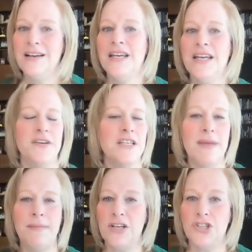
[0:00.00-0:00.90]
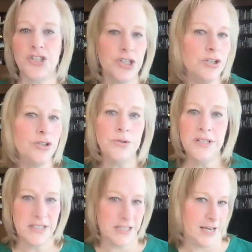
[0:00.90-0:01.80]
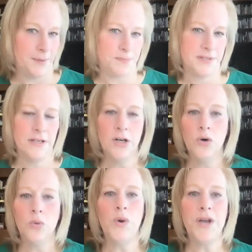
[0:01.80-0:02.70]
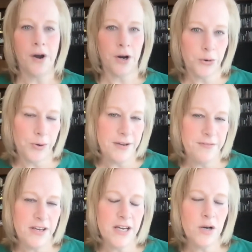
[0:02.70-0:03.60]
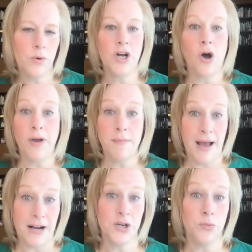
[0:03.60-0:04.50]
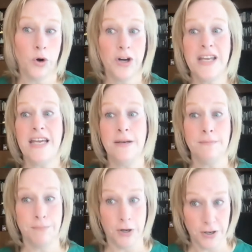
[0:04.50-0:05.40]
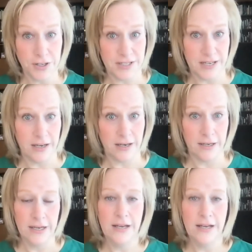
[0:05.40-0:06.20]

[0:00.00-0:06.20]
Give us maybe 2 tips. We are grieving, we're going back to work in person.